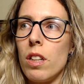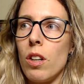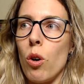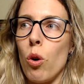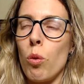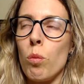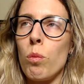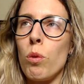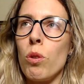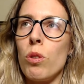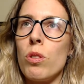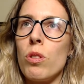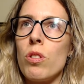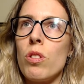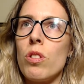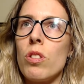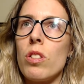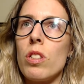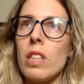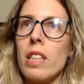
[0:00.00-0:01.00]

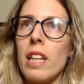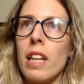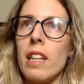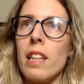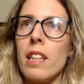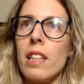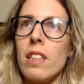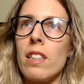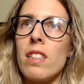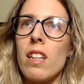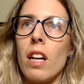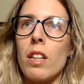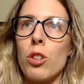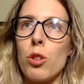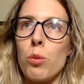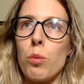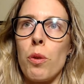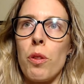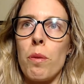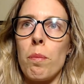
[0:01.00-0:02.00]
almost getting in
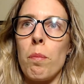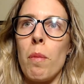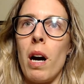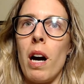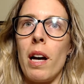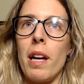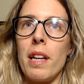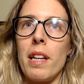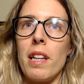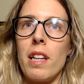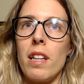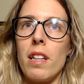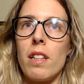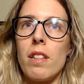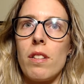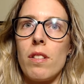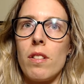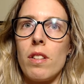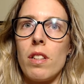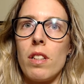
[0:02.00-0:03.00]
touch with my
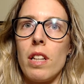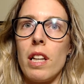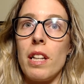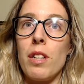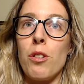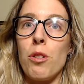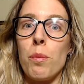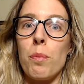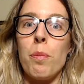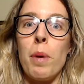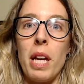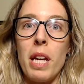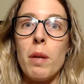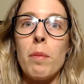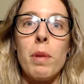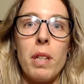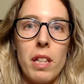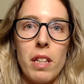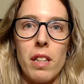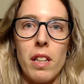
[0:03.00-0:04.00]
inner
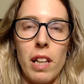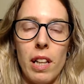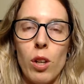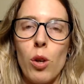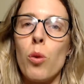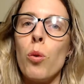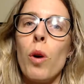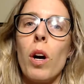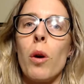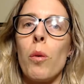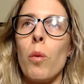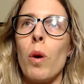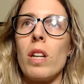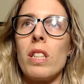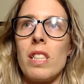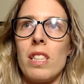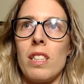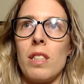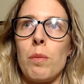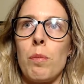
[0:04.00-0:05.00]
baby, like who I
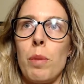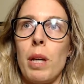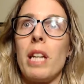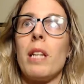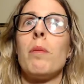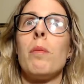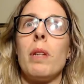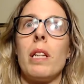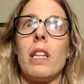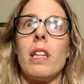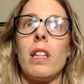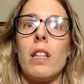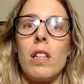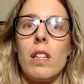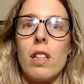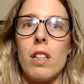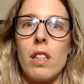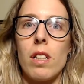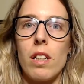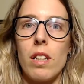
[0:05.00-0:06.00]
was as a baby,
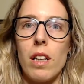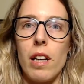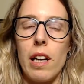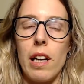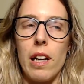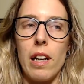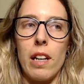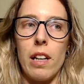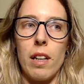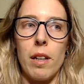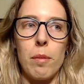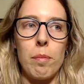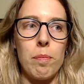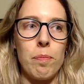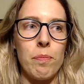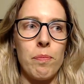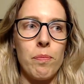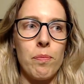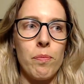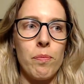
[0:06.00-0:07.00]

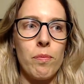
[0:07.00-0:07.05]
um,